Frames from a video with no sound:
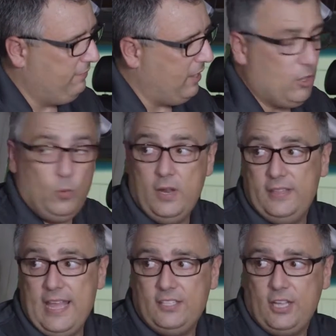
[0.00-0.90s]
If I only
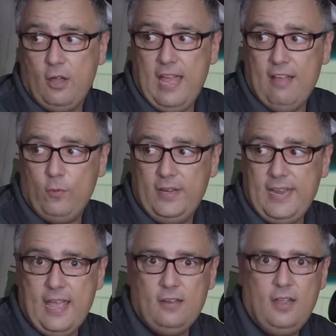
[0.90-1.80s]
wanted that to go
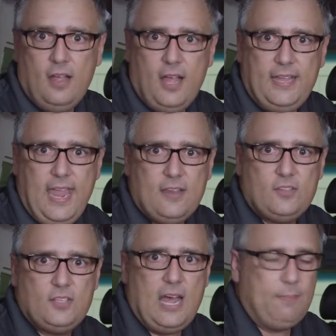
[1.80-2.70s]
halfway down, I
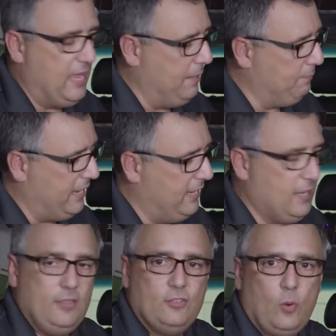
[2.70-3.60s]
can stop that by
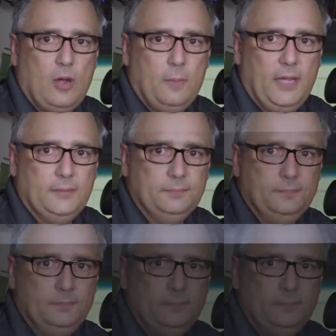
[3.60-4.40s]
hitting the square button.